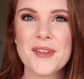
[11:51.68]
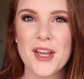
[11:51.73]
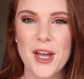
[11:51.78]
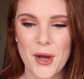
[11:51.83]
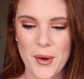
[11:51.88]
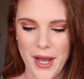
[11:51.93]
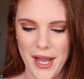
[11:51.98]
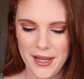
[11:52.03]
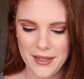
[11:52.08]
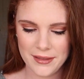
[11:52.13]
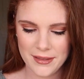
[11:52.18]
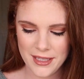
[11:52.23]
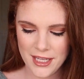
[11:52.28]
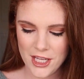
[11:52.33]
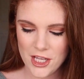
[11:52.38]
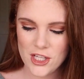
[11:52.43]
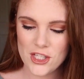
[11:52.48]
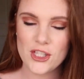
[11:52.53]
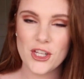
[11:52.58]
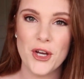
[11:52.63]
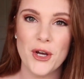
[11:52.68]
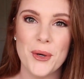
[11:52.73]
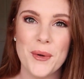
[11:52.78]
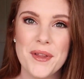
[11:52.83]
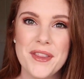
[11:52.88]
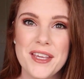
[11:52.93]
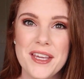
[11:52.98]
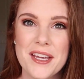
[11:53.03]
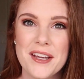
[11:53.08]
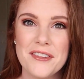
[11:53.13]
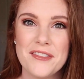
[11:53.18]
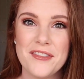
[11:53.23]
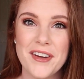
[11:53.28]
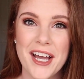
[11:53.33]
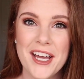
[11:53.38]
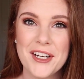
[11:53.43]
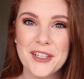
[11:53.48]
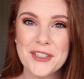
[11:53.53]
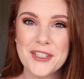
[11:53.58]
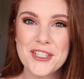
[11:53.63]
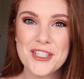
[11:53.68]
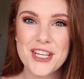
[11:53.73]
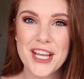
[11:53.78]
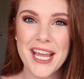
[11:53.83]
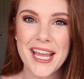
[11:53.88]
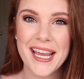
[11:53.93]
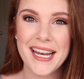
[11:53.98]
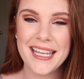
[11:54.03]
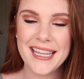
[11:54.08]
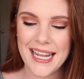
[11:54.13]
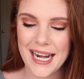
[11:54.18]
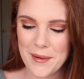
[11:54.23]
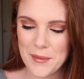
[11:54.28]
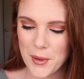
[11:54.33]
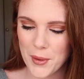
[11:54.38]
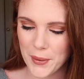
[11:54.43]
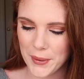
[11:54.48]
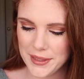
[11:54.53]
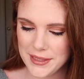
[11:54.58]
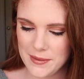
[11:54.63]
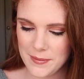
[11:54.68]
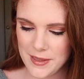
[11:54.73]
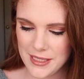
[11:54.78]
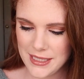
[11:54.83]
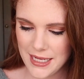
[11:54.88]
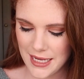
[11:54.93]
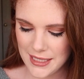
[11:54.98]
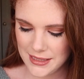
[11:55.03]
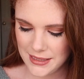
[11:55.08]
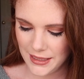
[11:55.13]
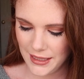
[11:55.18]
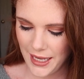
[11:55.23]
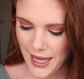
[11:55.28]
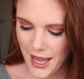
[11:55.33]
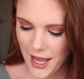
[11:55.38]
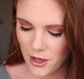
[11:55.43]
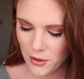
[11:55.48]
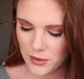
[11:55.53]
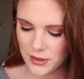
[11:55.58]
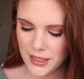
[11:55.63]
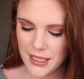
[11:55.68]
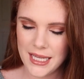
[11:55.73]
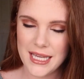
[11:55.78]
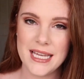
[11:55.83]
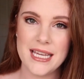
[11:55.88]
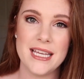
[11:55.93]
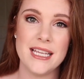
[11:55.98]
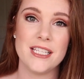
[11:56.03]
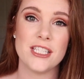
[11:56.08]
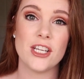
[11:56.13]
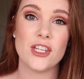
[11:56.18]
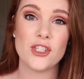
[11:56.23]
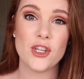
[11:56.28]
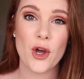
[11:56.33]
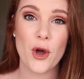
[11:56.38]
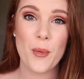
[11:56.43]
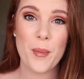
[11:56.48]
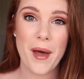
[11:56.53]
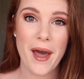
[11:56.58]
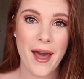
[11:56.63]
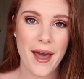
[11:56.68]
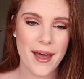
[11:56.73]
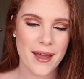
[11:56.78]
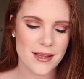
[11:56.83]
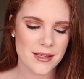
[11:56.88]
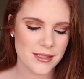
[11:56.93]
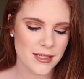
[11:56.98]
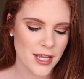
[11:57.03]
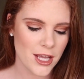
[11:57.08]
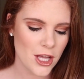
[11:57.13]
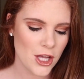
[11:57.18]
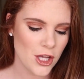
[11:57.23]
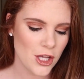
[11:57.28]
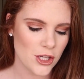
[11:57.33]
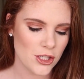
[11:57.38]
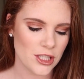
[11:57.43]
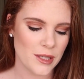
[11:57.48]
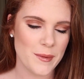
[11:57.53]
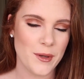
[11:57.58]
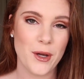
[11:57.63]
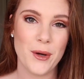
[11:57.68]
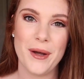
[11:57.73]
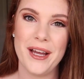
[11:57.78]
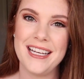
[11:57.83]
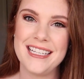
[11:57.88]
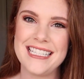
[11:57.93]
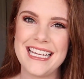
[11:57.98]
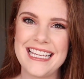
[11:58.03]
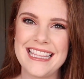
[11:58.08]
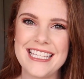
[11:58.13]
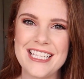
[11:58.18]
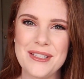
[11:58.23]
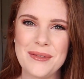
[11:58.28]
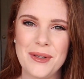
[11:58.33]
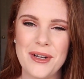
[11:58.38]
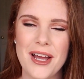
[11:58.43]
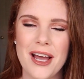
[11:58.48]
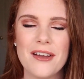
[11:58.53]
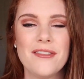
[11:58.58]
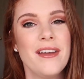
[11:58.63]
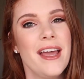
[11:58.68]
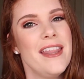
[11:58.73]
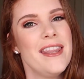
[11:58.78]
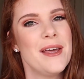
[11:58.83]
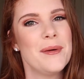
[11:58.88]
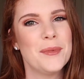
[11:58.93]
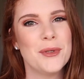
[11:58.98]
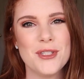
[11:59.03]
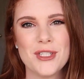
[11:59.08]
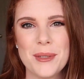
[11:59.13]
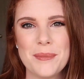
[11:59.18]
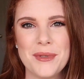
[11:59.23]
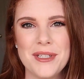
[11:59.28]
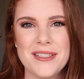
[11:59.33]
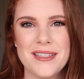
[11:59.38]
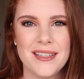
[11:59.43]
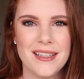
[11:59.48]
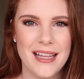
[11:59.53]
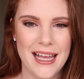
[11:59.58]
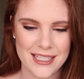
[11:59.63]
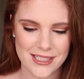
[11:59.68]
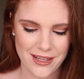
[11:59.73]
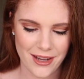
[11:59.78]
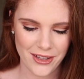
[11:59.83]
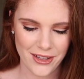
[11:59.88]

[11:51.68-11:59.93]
Okay, so the final shade that I'm going to be testing out is Topaz. So let me go ahead and take this one off and then we'll jump into the last